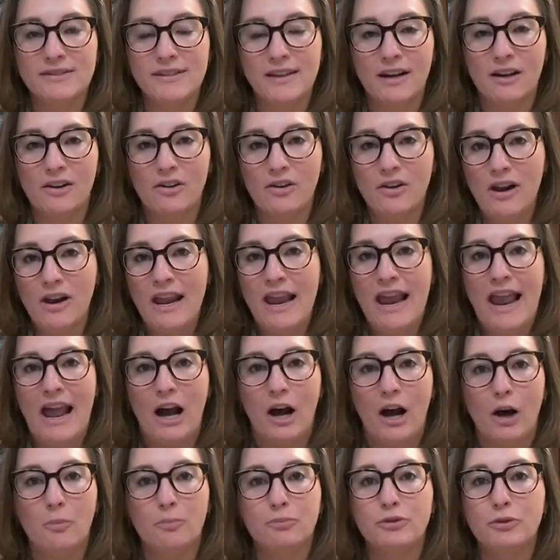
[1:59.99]
there
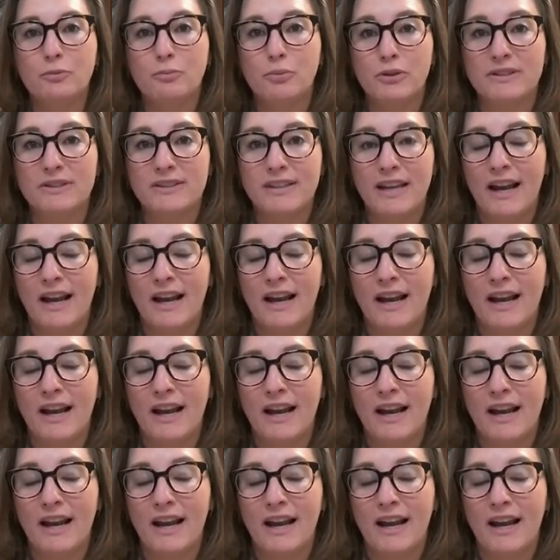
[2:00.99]
help to protect
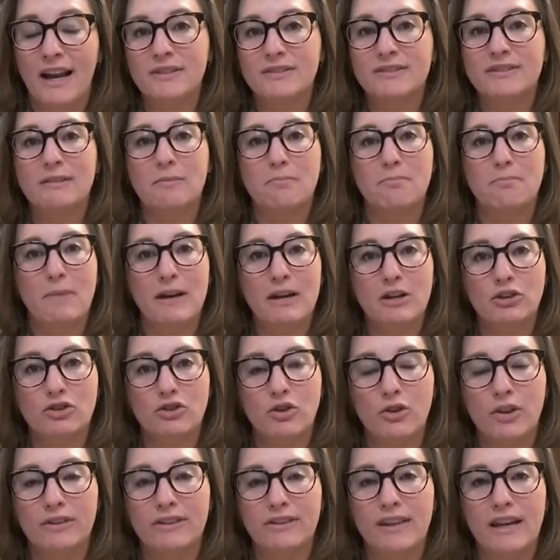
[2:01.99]
the migrants,
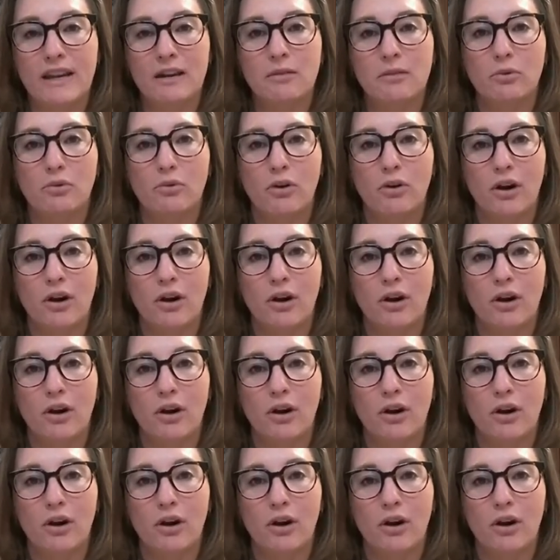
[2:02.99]
make sure that they come